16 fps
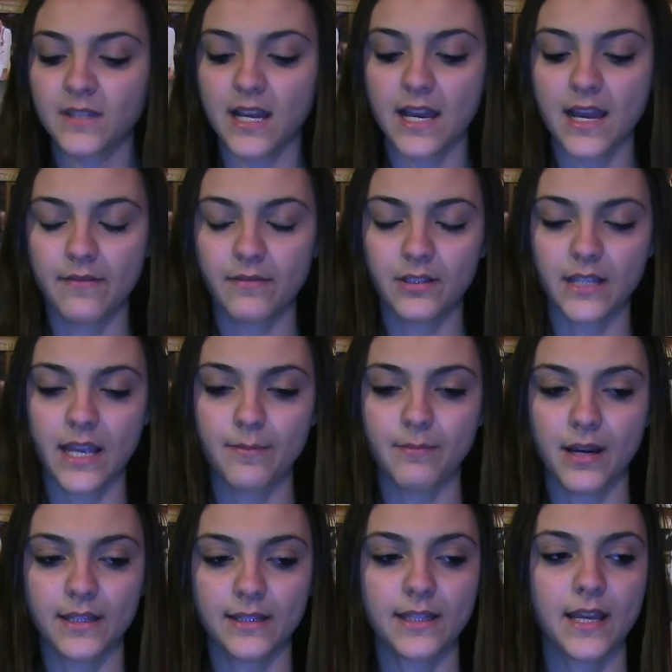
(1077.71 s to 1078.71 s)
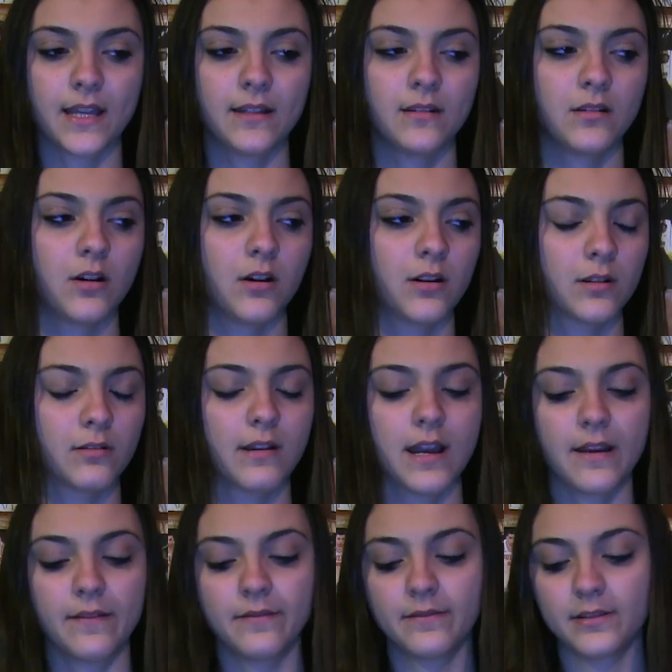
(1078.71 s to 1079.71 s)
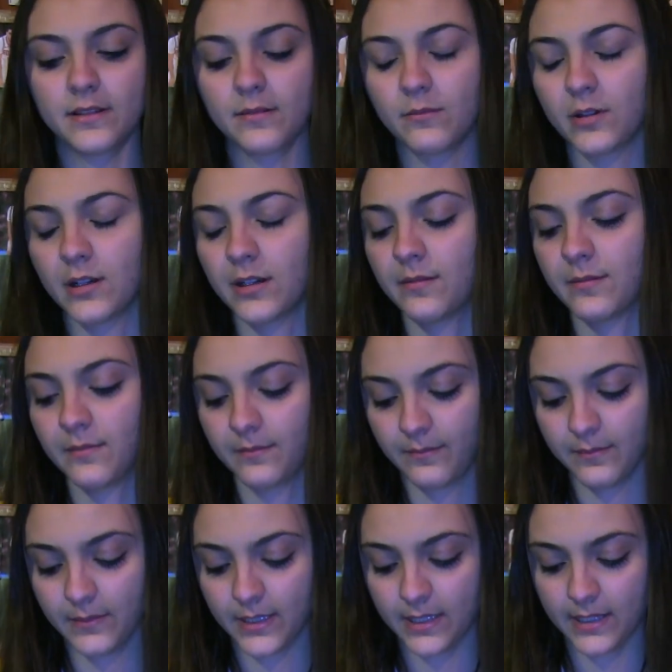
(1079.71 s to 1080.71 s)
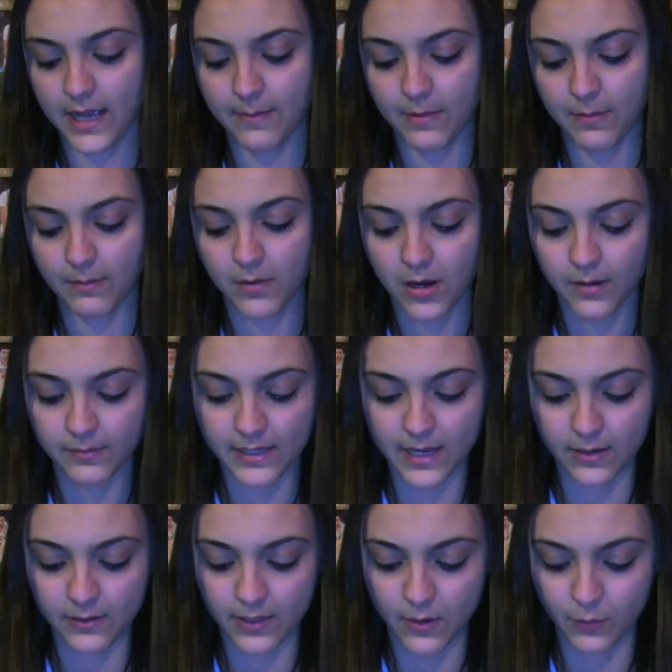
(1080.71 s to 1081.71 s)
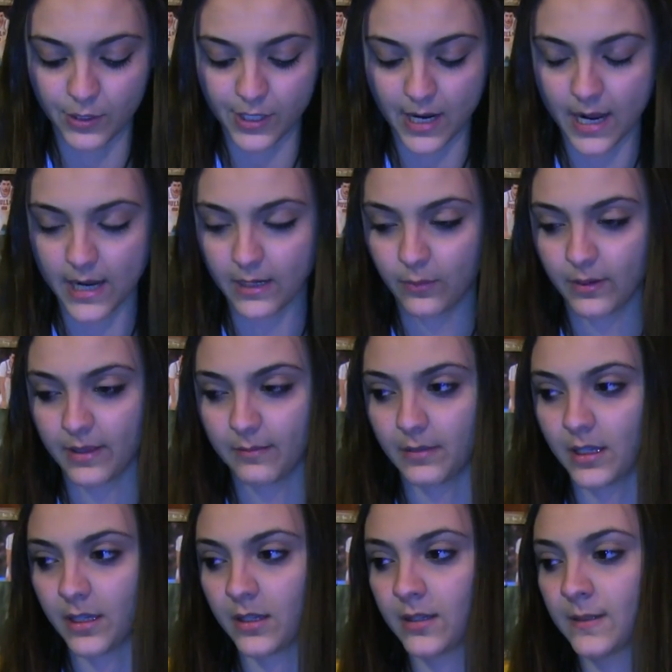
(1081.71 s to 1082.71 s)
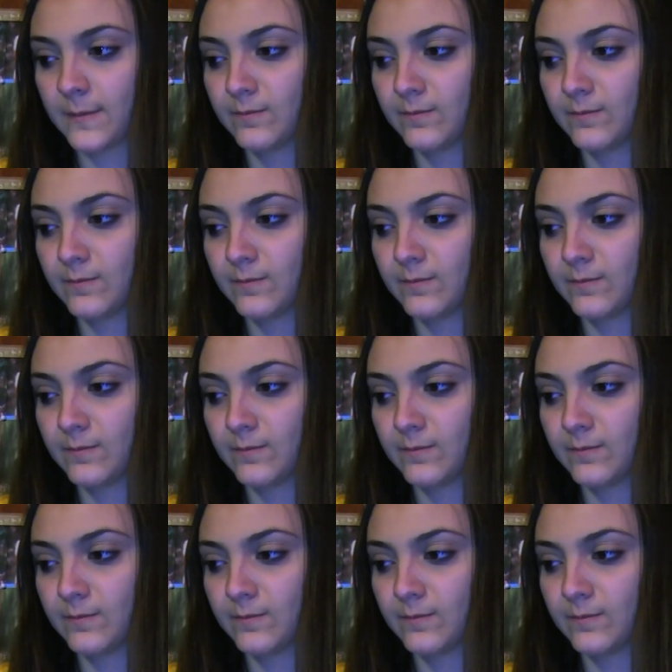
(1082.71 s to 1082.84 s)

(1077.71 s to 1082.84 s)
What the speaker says: I have his 8x10 autograph somewhere. It's at my mom's house. I wish I had it with me.